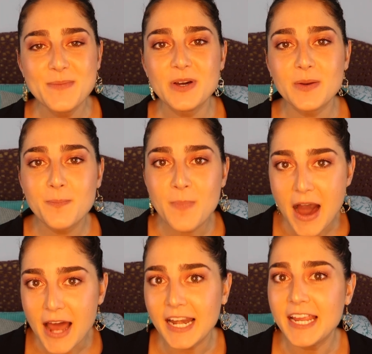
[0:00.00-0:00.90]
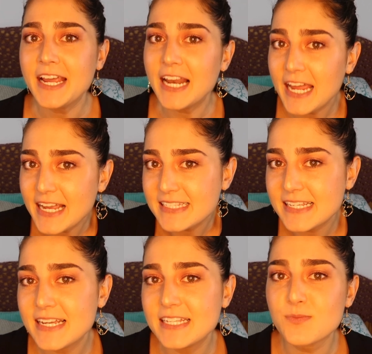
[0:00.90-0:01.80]
But parli inglese
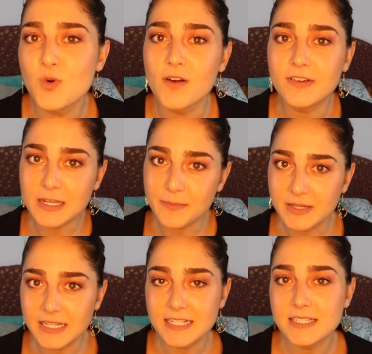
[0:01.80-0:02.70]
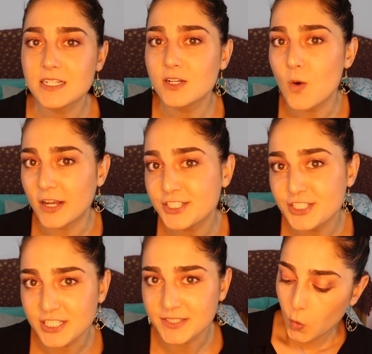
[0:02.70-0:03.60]
is more of a complete
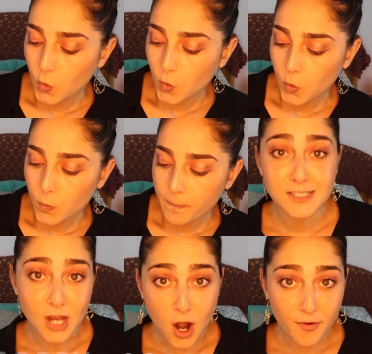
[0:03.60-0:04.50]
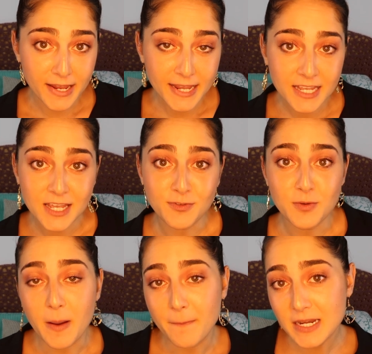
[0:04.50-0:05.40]
question. Sorry if
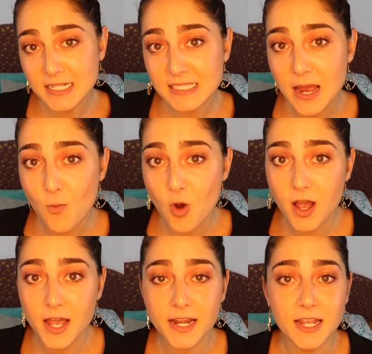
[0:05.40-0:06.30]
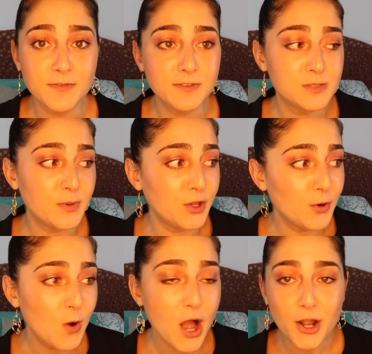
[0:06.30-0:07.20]
you bump into someone, if you spill
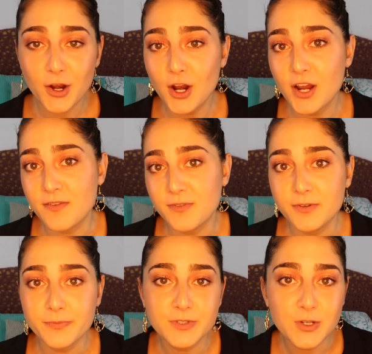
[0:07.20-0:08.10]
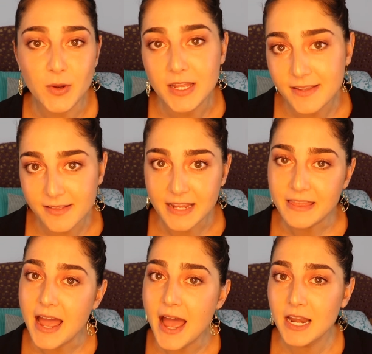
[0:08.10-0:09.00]
your water, if you do anything like
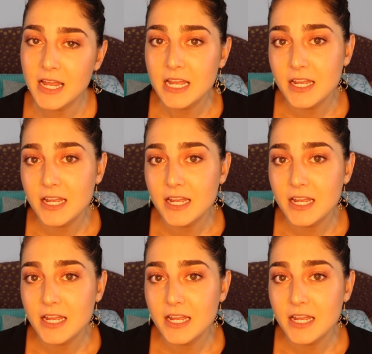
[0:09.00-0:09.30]
that,